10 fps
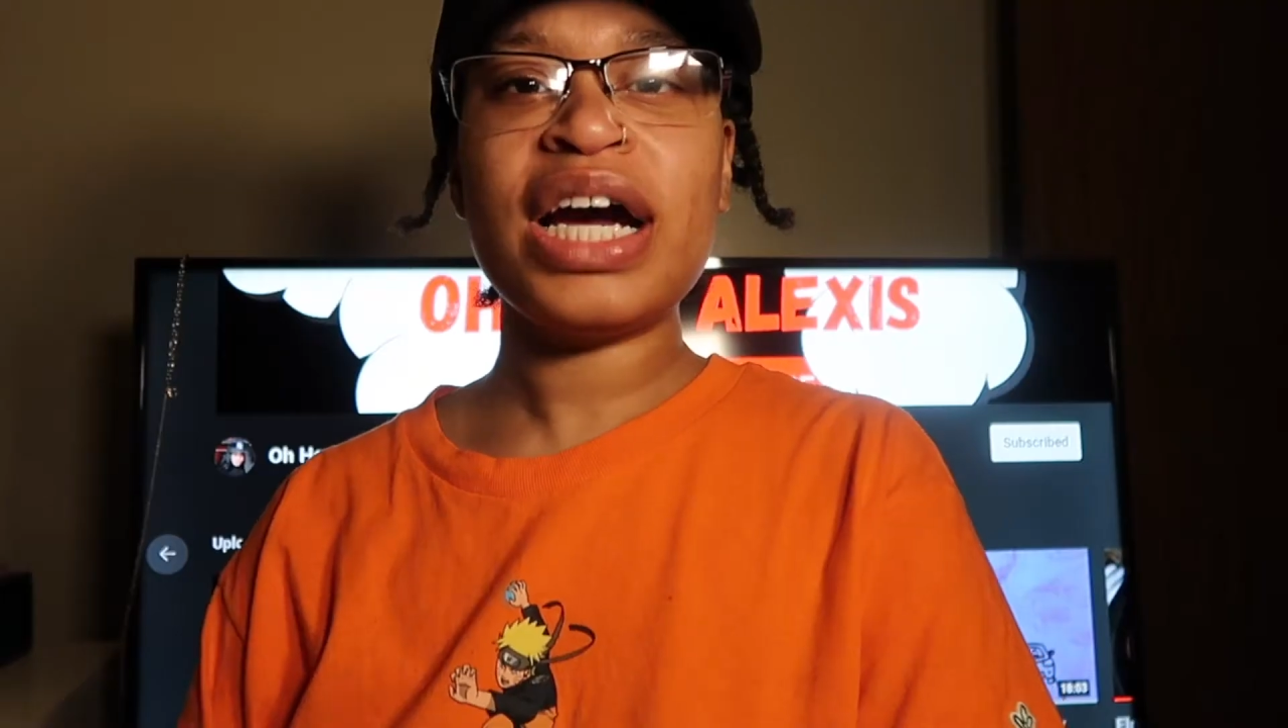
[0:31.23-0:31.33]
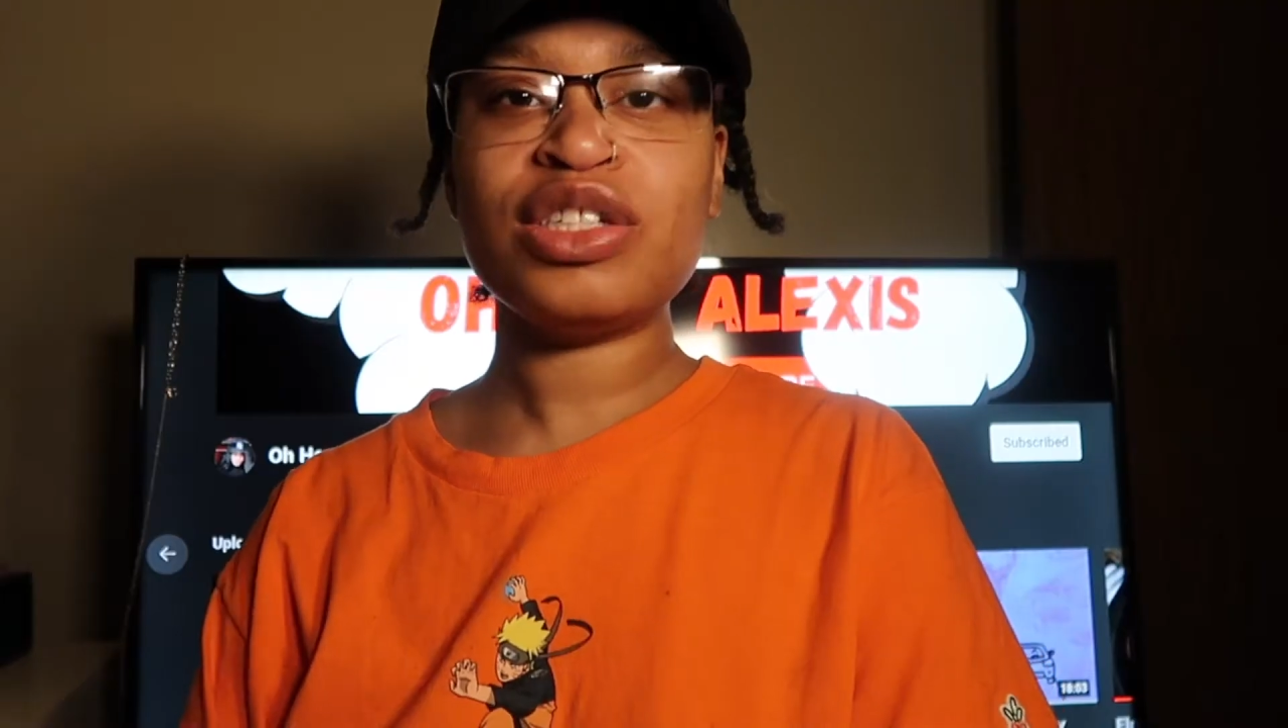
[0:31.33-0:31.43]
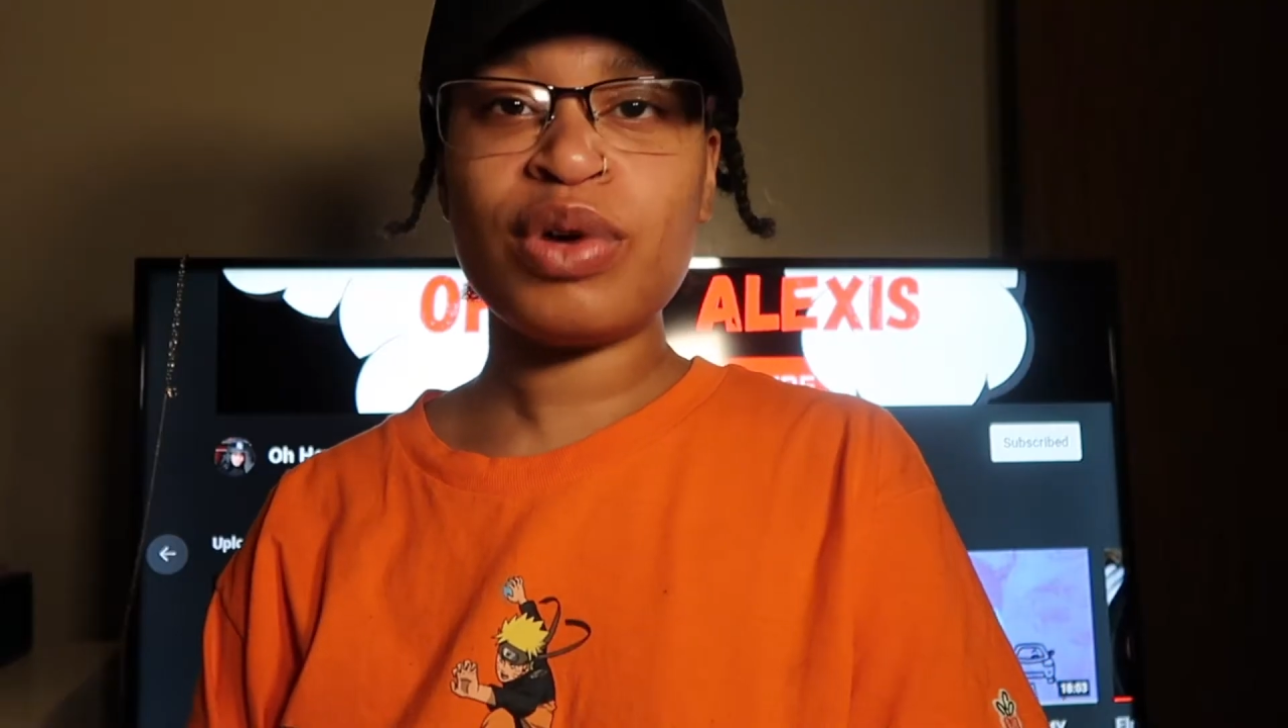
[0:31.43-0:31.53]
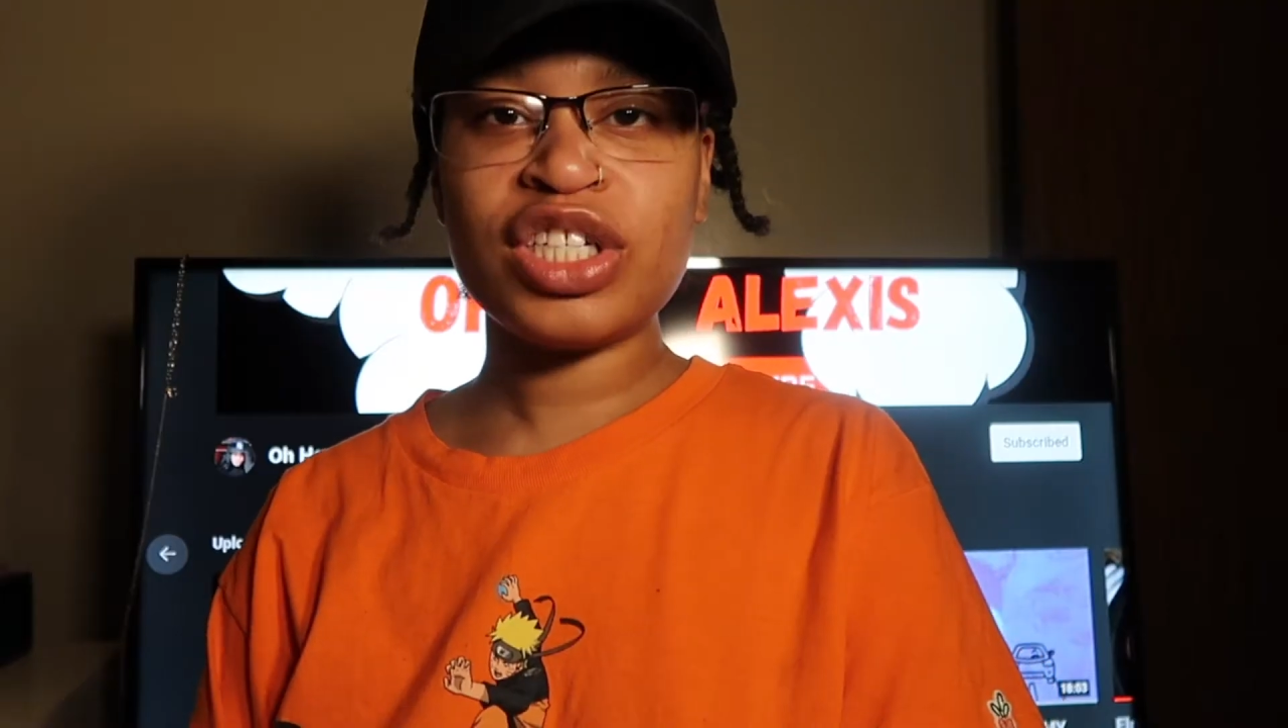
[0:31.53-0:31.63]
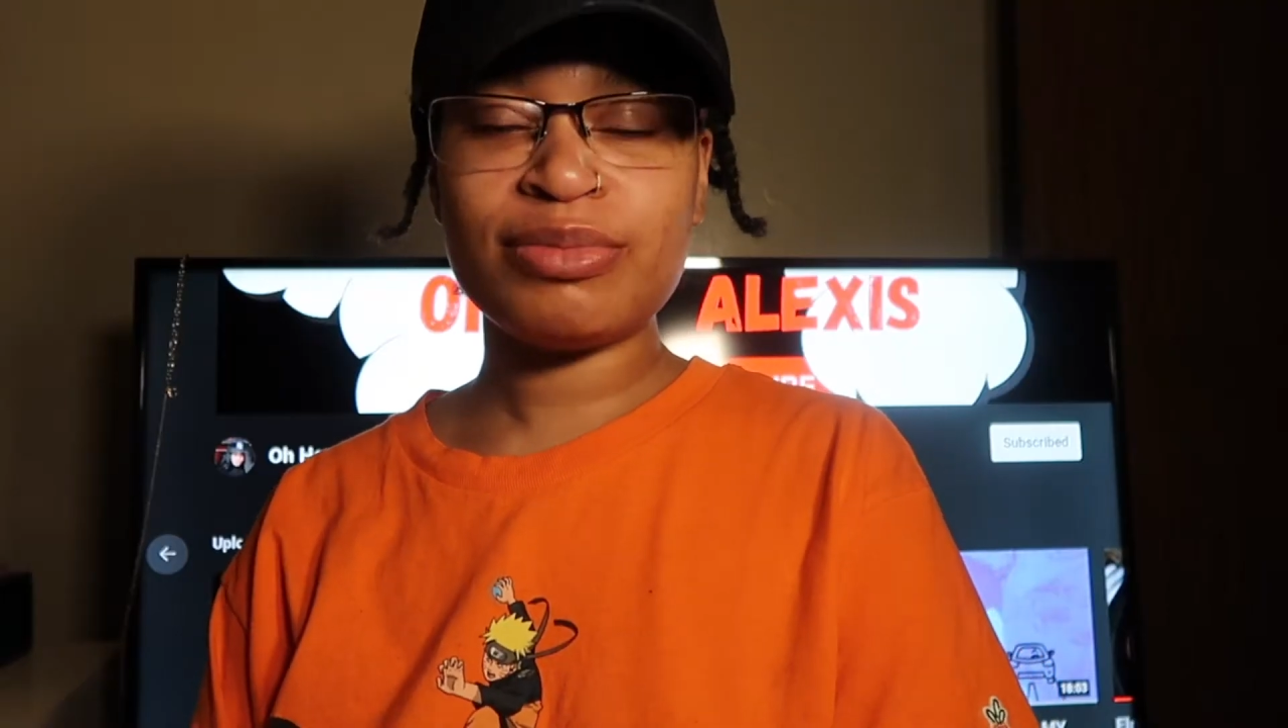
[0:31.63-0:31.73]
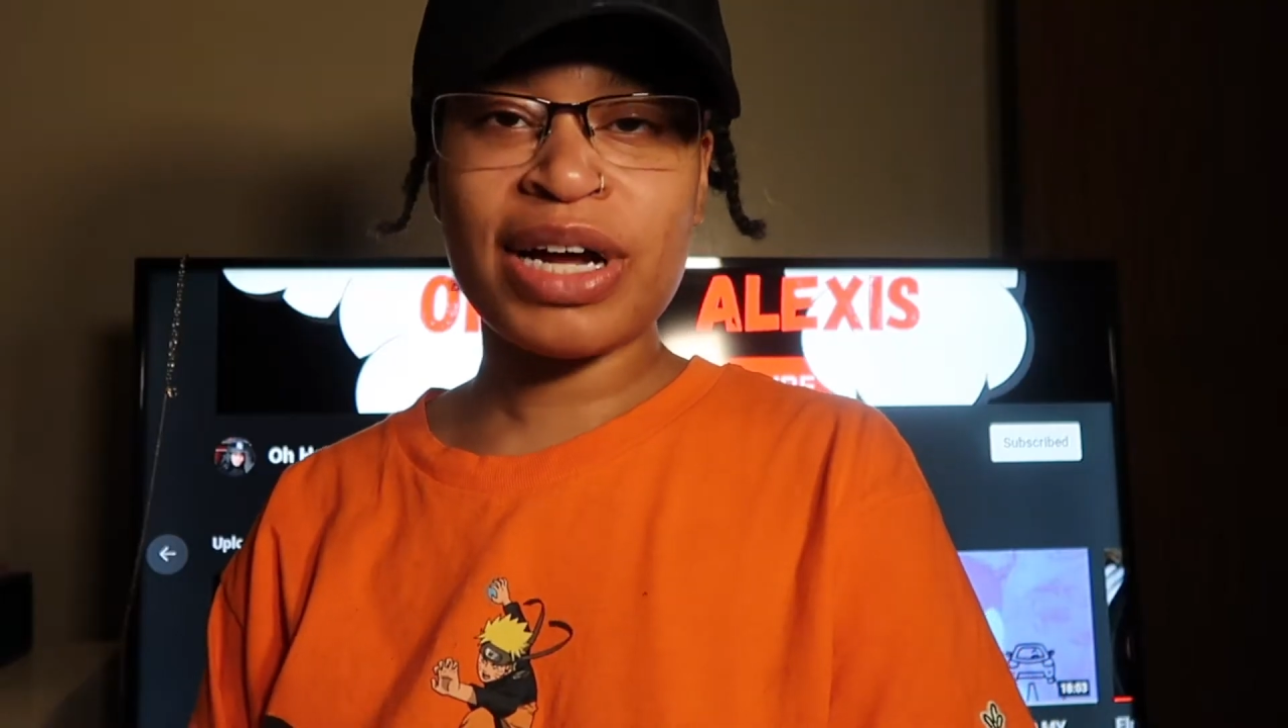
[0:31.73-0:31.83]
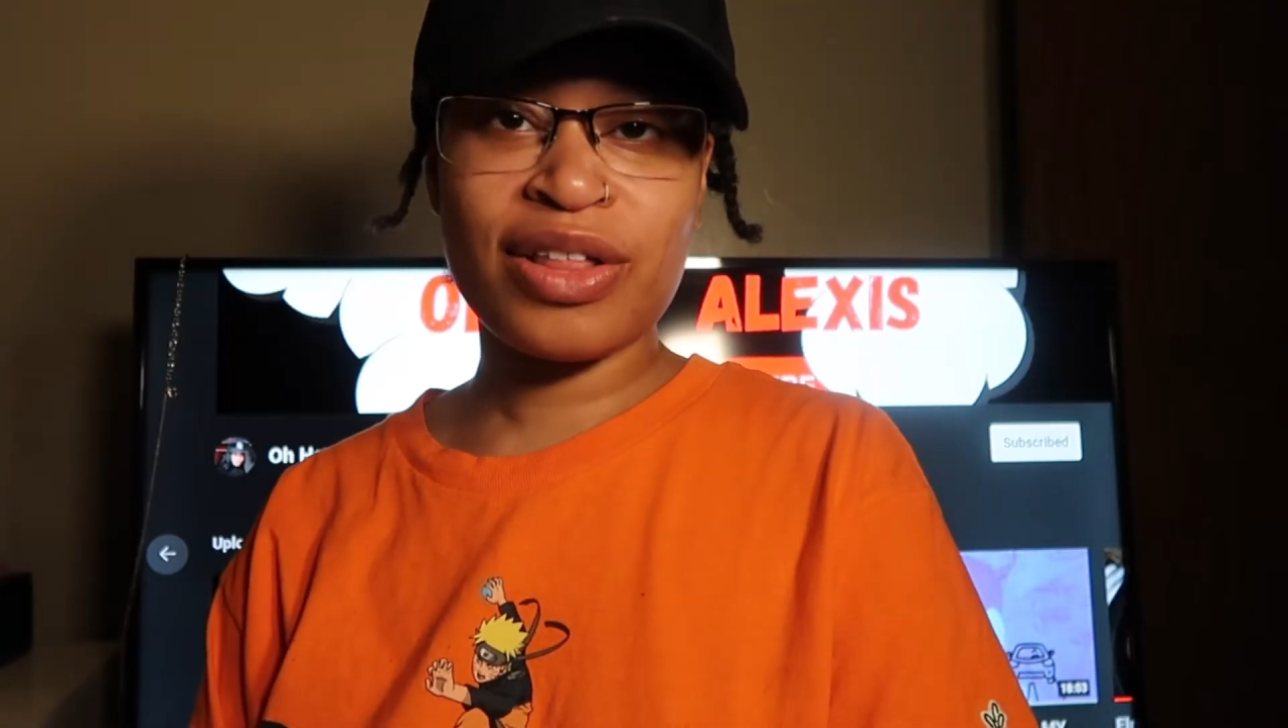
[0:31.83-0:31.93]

guys watched my